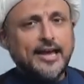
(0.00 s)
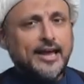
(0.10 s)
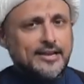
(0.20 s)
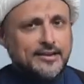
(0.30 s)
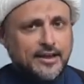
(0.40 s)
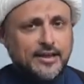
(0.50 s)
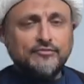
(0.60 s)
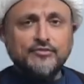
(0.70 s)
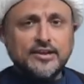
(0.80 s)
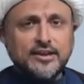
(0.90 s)
And
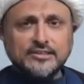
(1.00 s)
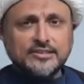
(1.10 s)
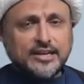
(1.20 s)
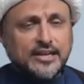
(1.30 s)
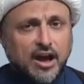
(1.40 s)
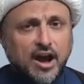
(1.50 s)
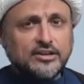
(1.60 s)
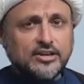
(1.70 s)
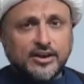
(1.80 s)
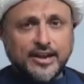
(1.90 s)
if he
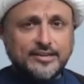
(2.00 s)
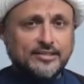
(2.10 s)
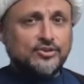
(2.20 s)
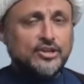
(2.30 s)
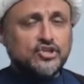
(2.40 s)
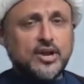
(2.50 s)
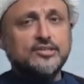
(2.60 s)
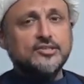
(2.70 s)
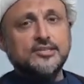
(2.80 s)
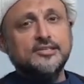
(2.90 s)
can't correct in 3
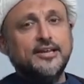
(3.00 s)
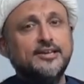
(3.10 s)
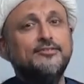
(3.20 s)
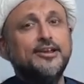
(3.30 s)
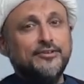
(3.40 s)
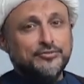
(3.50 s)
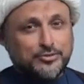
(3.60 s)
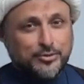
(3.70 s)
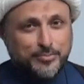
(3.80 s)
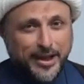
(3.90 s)
chances, he'll have to
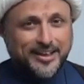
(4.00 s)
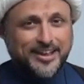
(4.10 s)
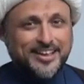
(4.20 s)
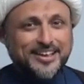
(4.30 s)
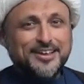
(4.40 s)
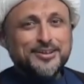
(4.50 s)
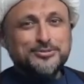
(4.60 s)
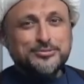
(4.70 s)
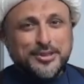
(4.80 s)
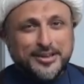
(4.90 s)
go back
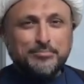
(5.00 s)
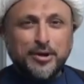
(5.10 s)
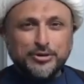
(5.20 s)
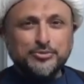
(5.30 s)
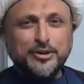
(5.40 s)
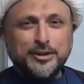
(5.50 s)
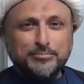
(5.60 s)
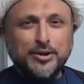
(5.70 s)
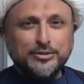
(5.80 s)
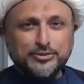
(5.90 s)
to the part 1
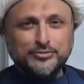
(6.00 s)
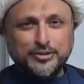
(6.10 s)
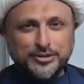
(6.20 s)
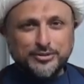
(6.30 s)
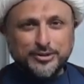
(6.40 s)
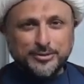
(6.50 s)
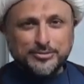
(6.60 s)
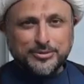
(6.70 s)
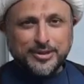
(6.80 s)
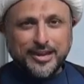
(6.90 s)
and part 2 video
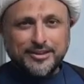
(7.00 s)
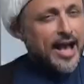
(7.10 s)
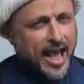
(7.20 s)
clips, okay?